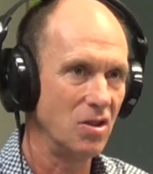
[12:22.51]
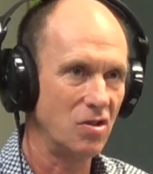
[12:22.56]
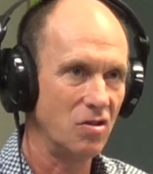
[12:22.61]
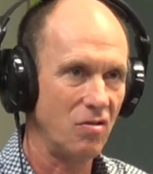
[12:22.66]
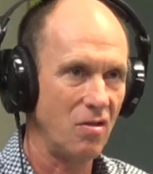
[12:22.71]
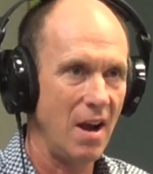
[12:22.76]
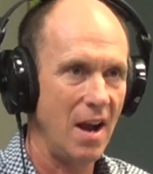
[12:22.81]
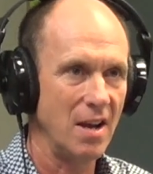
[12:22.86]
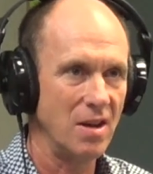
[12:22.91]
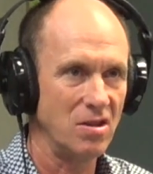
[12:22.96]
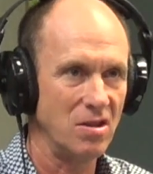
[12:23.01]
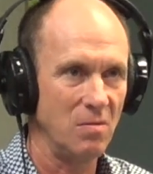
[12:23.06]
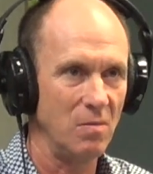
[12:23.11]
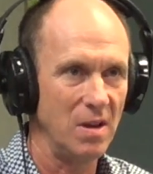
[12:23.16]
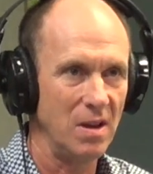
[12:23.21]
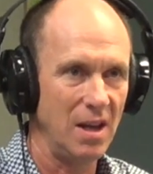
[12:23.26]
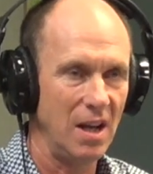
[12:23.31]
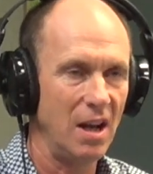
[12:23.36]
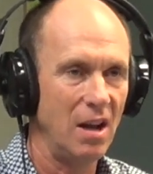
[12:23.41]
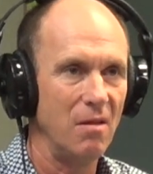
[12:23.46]
strains that
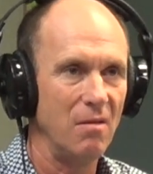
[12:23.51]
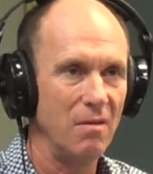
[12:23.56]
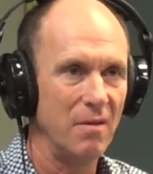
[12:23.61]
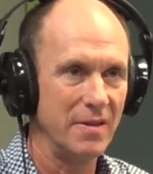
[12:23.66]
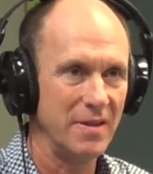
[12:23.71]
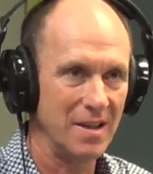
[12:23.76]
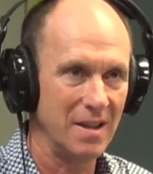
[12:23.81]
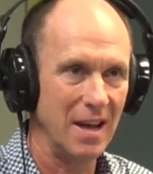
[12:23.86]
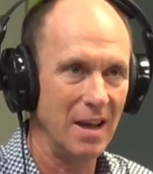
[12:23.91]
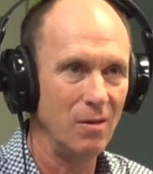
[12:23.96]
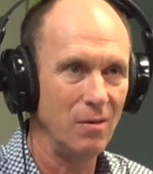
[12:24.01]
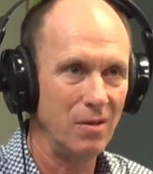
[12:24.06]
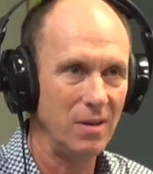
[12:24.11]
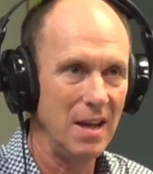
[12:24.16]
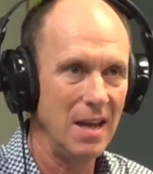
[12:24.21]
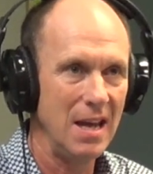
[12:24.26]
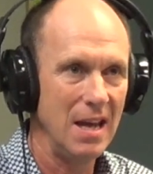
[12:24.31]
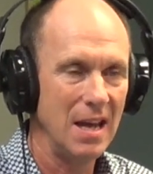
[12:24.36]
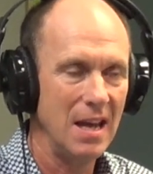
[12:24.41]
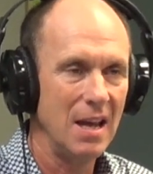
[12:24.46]
we think of as
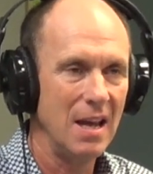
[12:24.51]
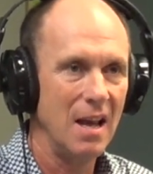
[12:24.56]
healthy,